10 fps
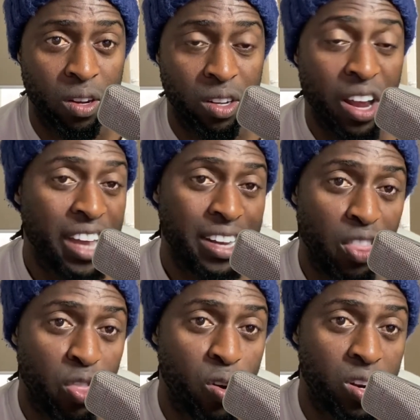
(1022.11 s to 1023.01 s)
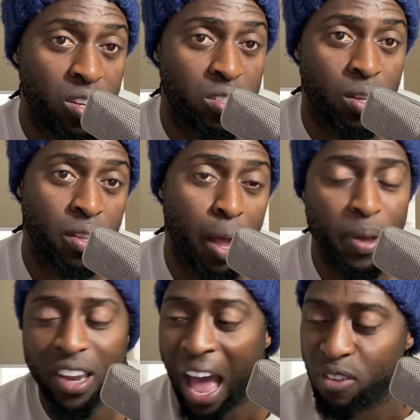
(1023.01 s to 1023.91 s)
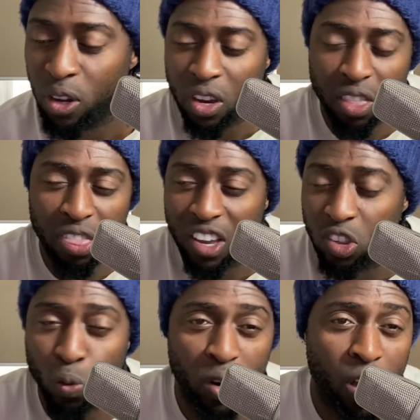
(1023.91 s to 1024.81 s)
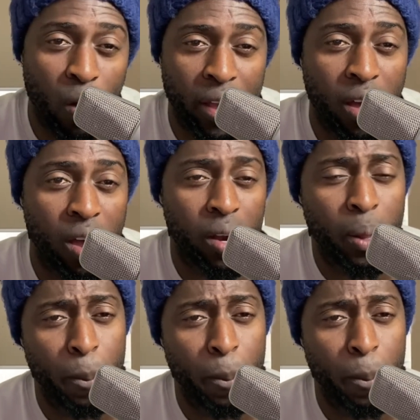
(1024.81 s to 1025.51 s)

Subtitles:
1930s. I mean, have a at the things that were going on.